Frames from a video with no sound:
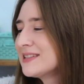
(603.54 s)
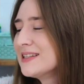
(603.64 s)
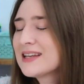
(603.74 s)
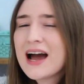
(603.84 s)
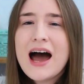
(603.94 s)
and
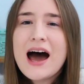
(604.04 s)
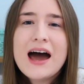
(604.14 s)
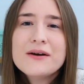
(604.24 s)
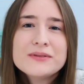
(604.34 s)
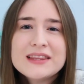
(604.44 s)
he's like,
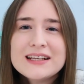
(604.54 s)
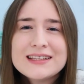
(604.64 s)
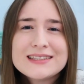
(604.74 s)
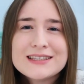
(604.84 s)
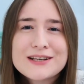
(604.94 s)
I don't think
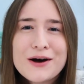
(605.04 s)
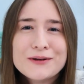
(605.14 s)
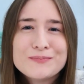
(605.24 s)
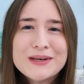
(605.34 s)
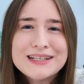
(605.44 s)
this is
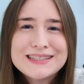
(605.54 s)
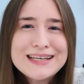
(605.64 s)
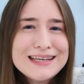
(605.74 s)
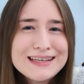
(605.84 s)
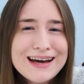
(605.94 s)
called
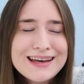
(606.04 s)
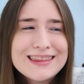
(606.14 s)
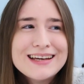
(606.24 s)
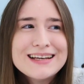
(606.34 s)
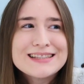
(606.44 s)
bigz. I
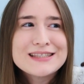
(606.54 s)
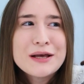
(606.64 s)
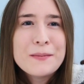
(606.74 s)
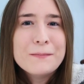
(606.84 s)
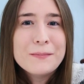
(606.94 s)
think it's
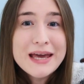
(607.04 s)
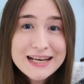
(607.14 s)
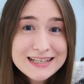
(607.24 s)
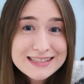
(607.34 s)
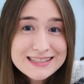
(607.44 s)

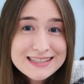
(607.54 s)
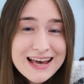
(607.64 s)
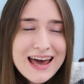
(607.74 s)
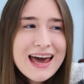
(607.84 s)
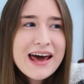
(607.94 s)
bigz.
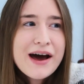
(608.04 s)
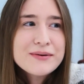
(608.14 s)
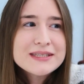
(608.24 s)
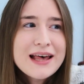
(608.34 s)
And I was